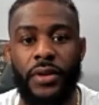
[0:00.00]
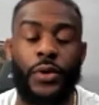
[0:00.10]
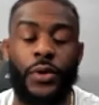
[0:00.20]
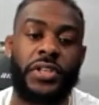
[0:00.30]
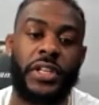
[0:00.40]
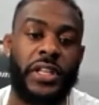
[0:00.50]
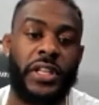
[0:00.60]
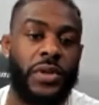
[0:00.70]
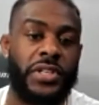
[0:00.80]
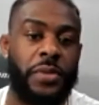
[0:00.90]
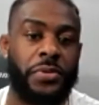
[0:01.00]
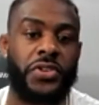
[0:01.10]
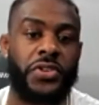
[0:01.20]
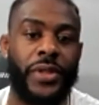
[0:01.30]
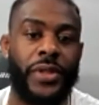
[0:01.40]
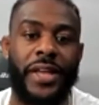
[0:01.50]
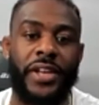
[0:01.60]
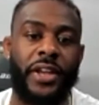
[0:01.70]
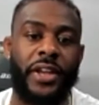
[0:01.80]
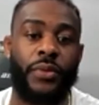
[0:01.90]
And unfortunately, he wasn't able to show that
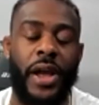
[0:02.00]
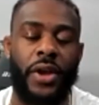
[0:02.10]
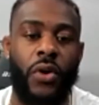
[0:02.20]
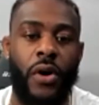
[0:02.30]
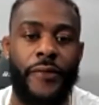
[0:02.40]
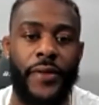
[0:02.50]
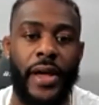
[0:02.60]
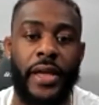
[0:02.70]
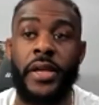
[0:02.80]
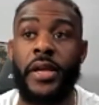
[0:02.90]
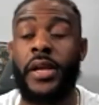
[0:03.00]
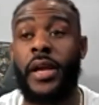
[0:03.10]
in that Uriah Hall fight.